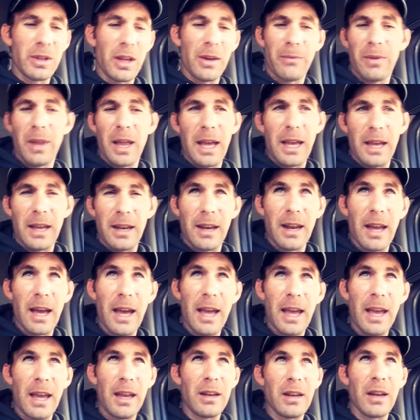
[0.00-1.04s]
not fly at
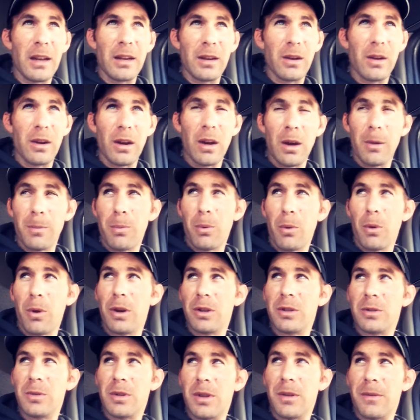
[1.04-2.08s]
night, not near
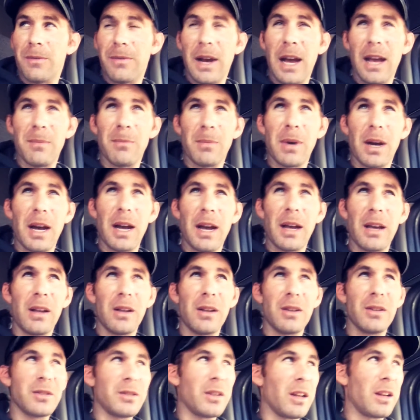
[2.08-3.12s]
airports within 5
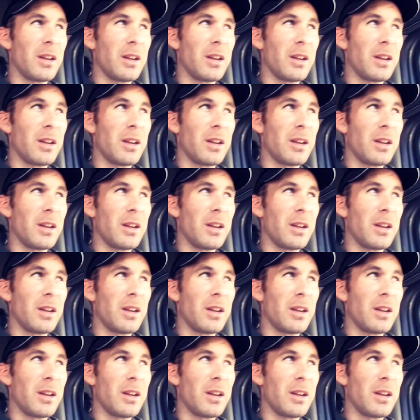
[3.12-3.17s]
miles,